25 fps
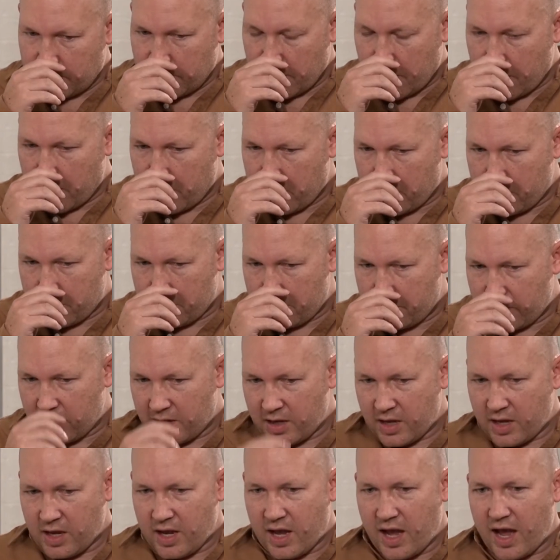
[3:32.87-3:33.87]

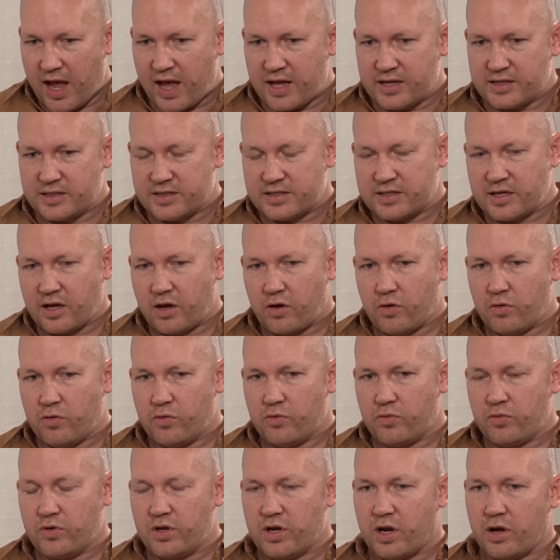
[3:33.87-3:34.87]
And
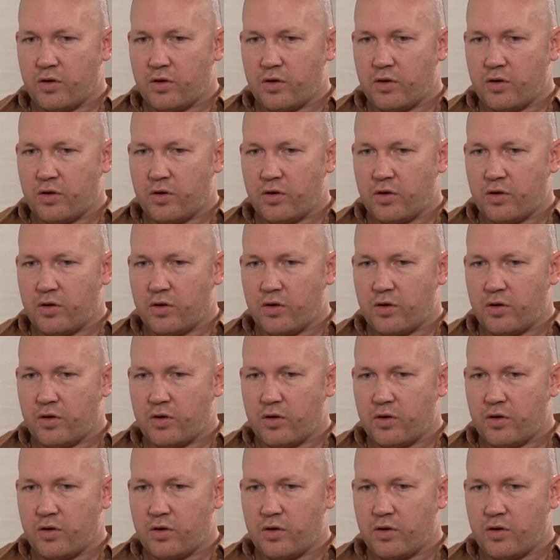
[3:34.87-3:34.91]
so,